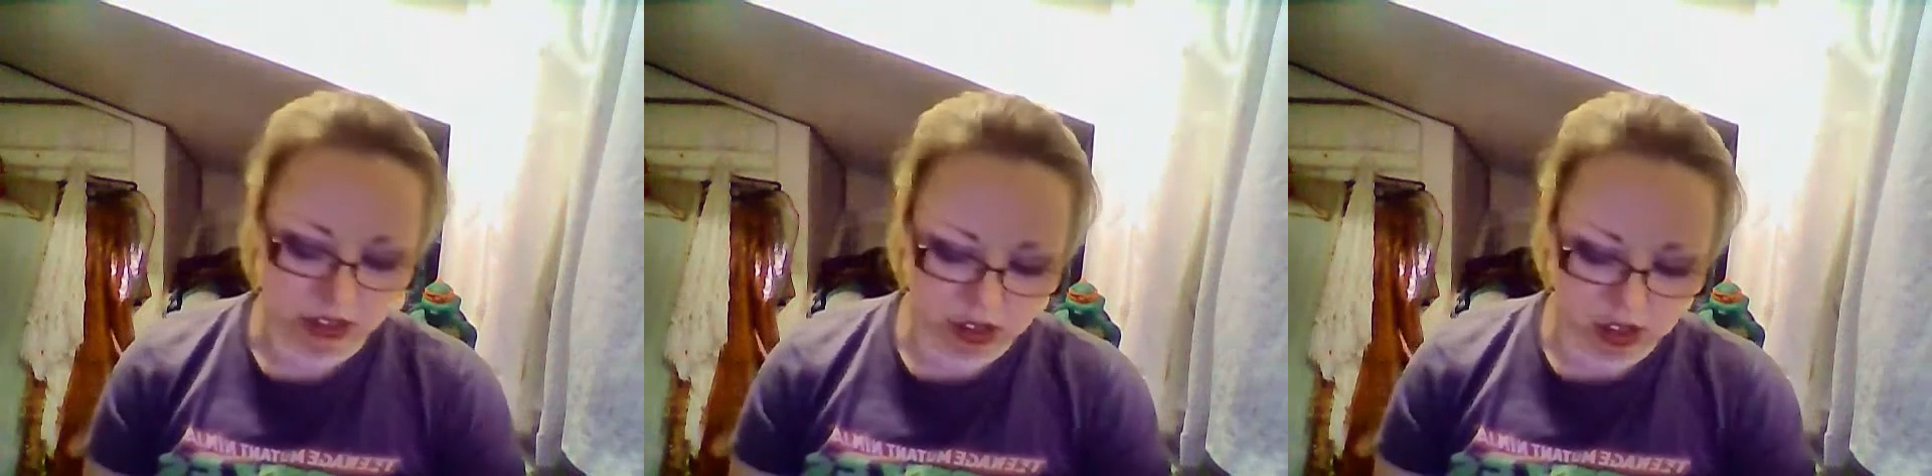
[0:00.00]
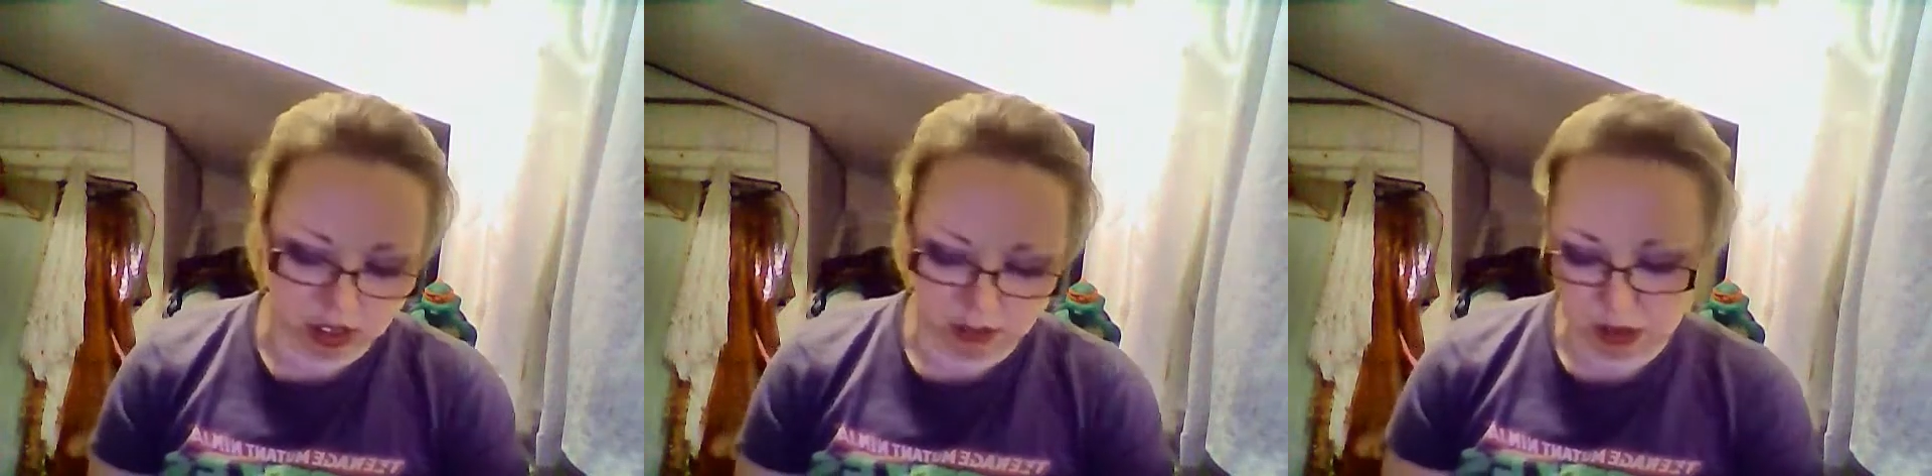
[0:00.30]

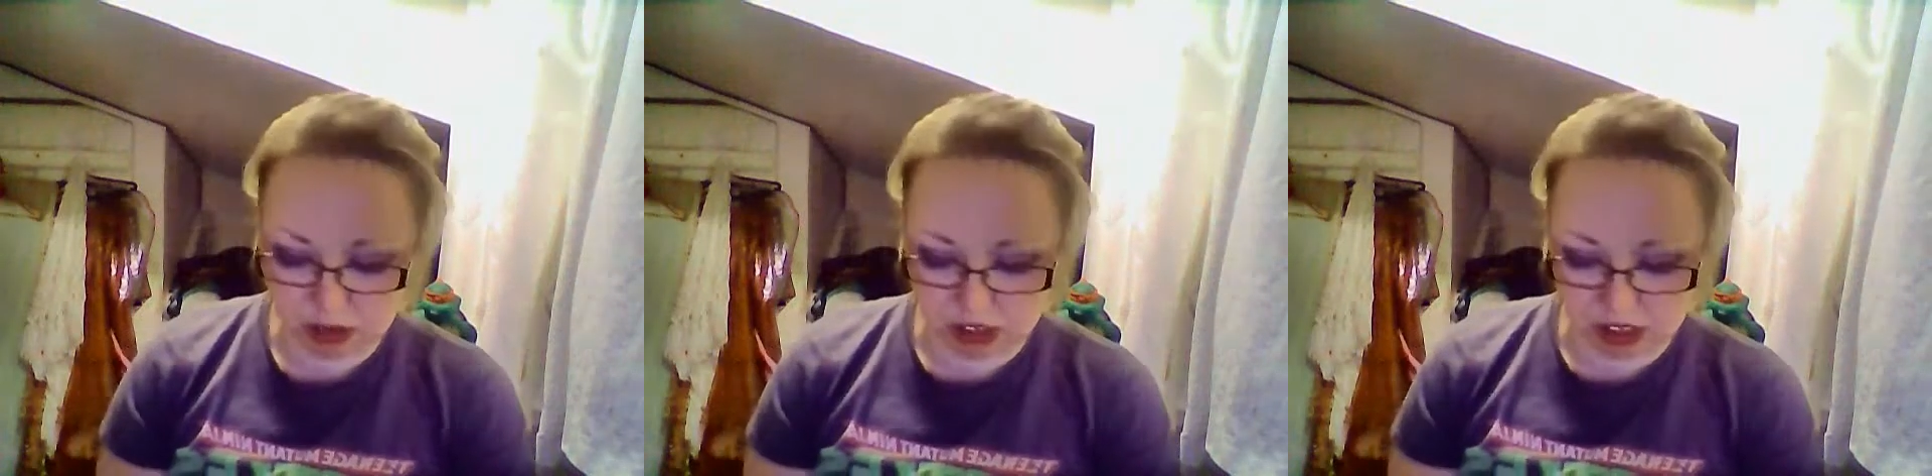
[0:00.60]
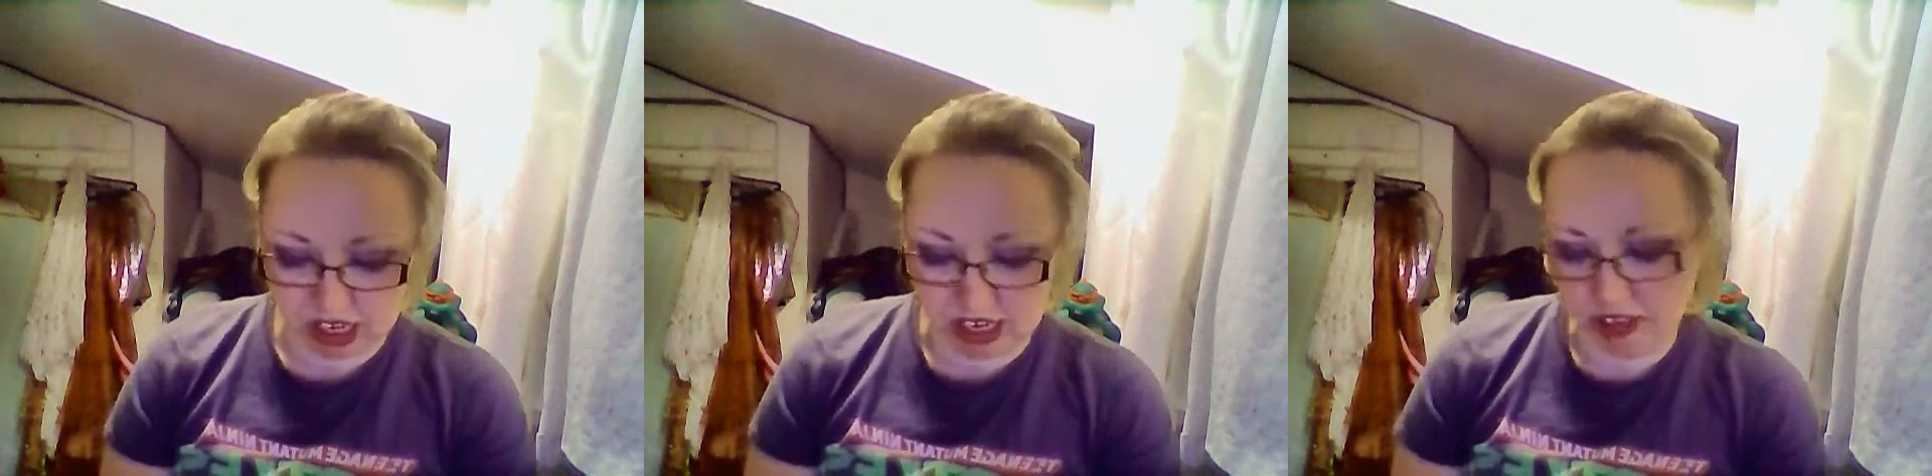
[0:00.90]
he
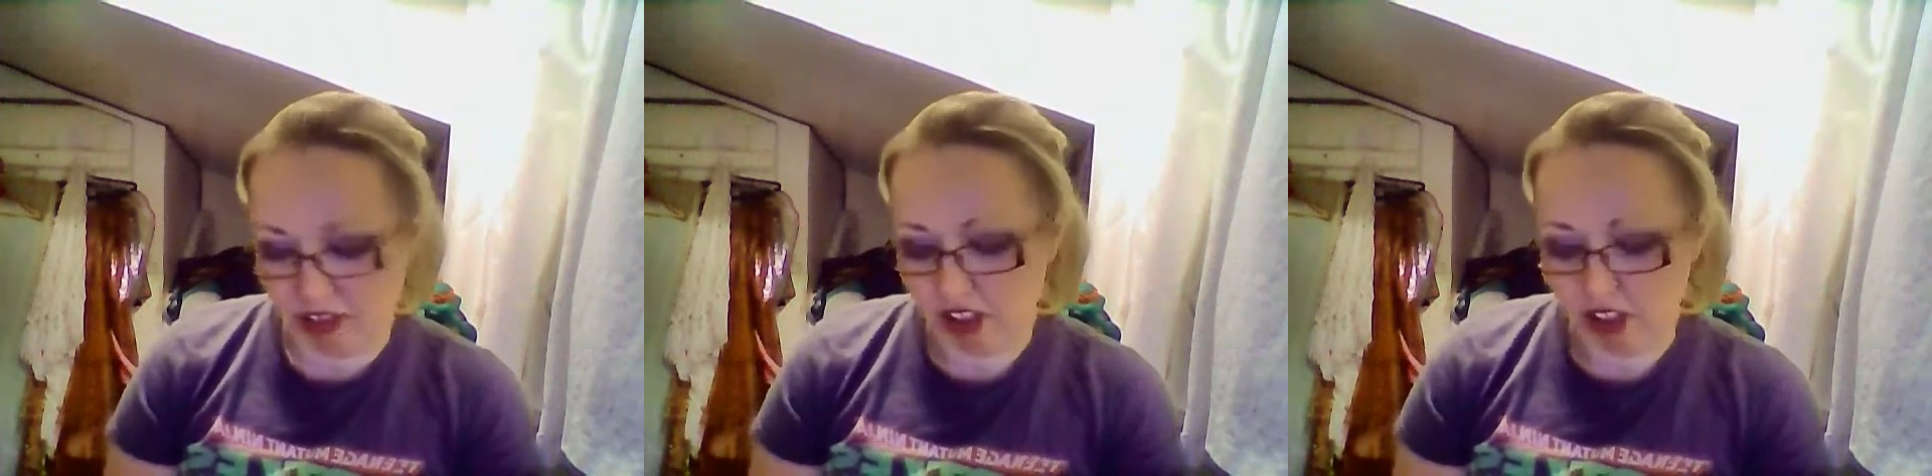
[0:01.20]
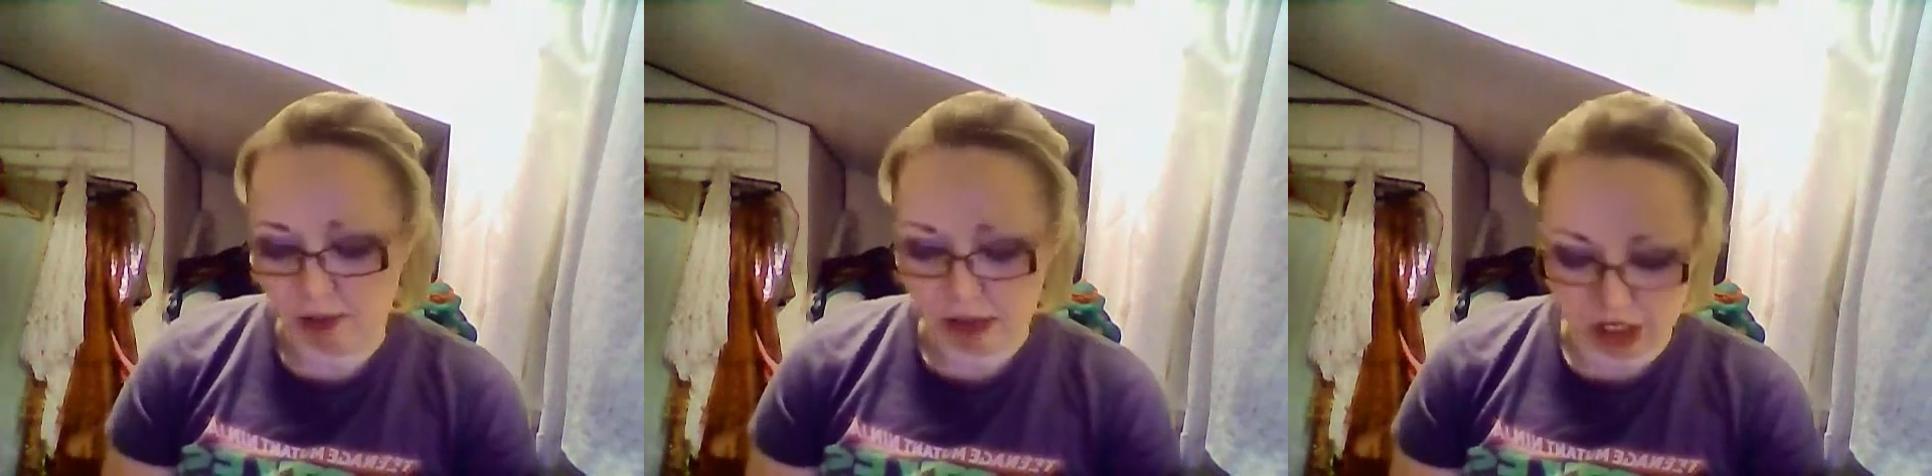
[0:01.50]
basically acts like
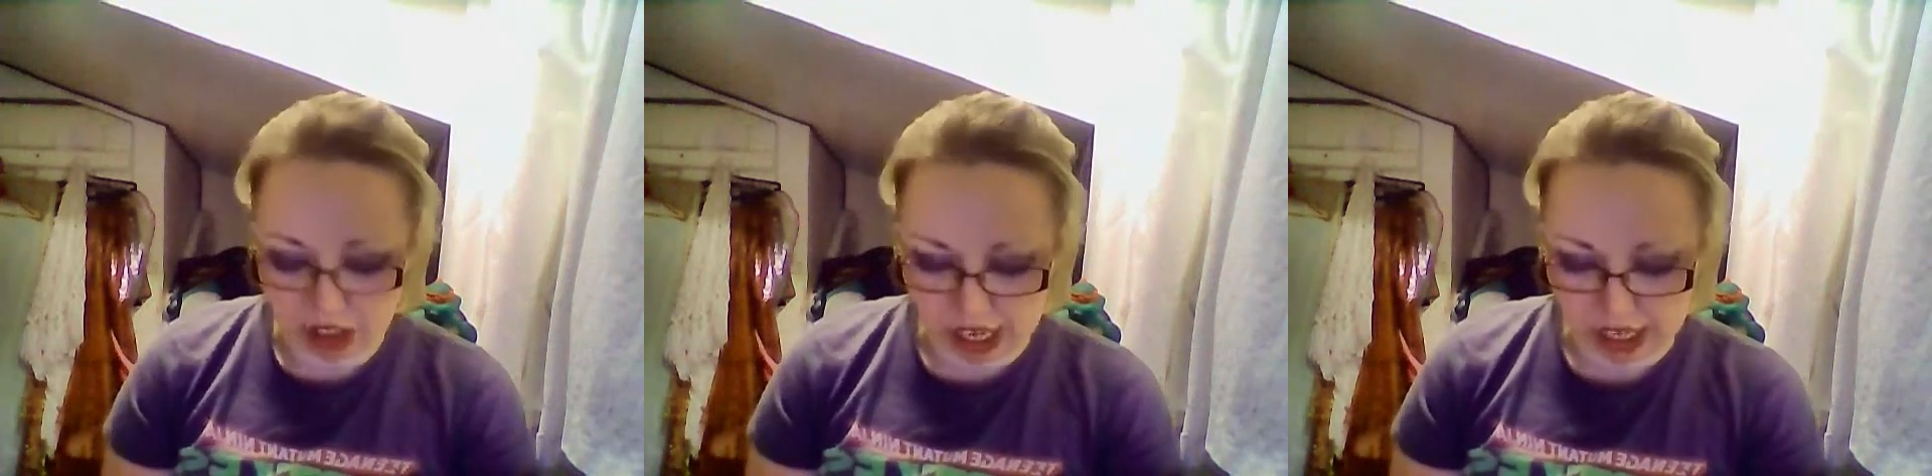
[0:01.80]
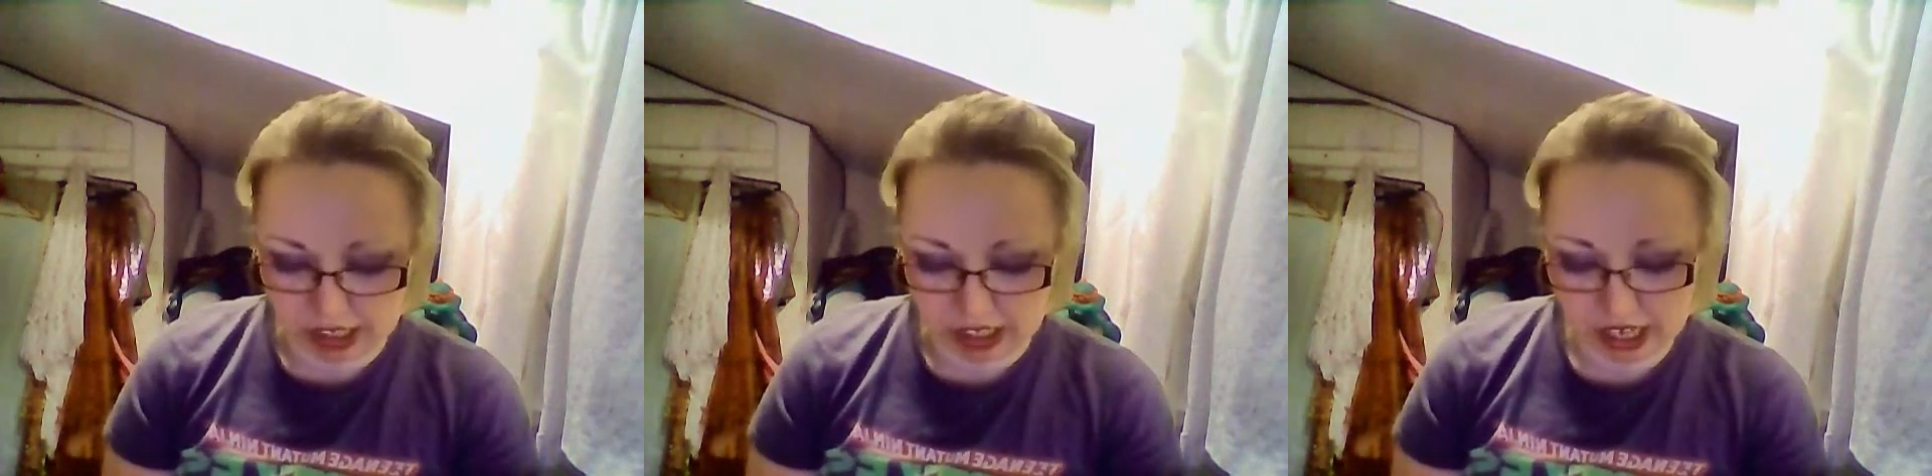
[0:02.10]
a mangy
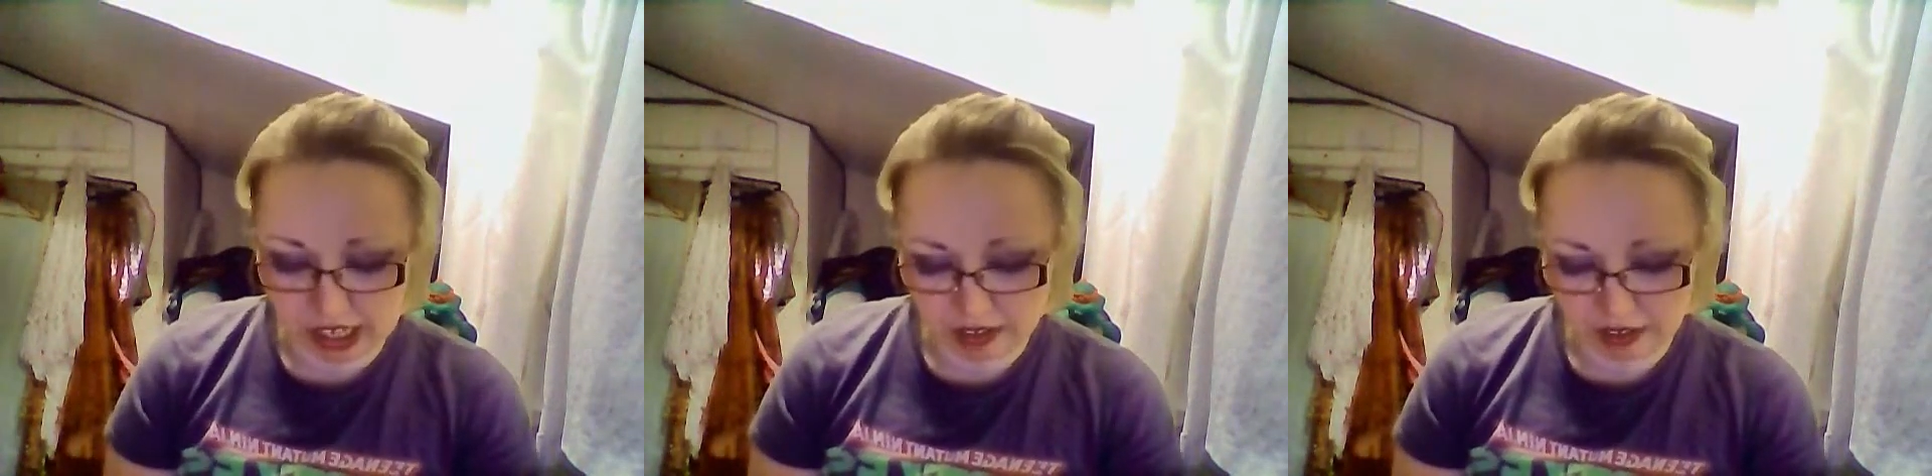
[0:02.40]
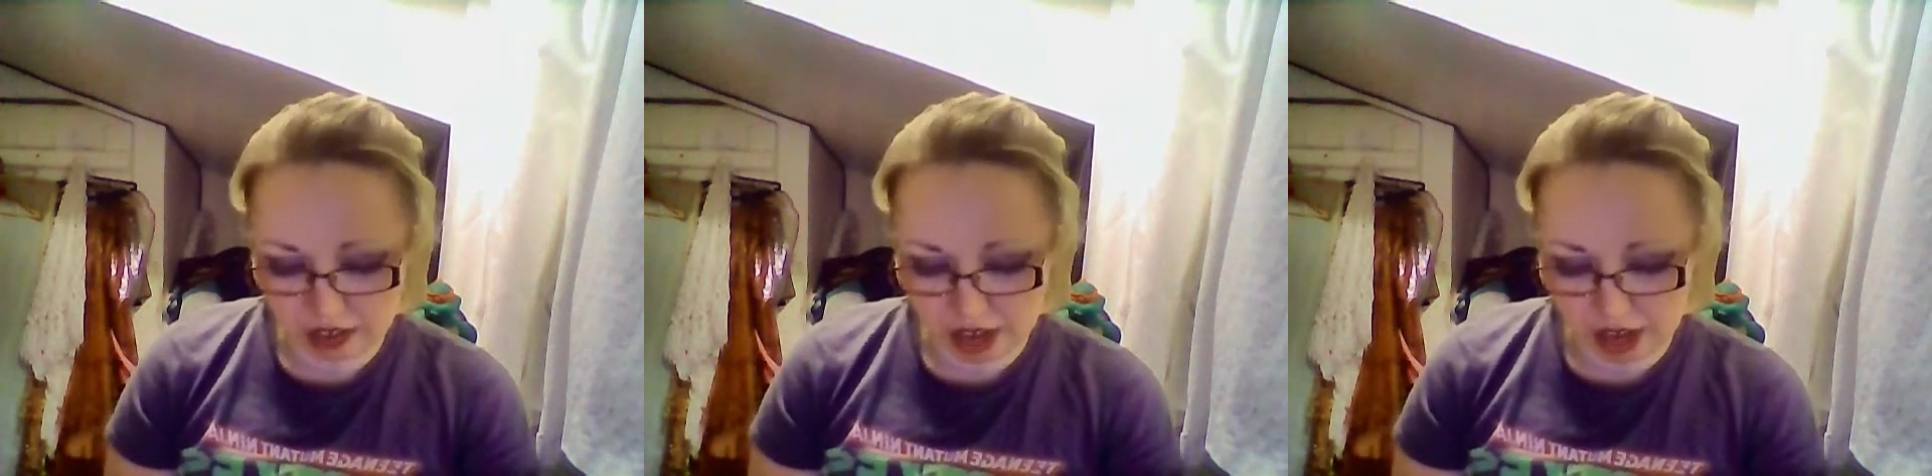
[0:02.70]
alley cat.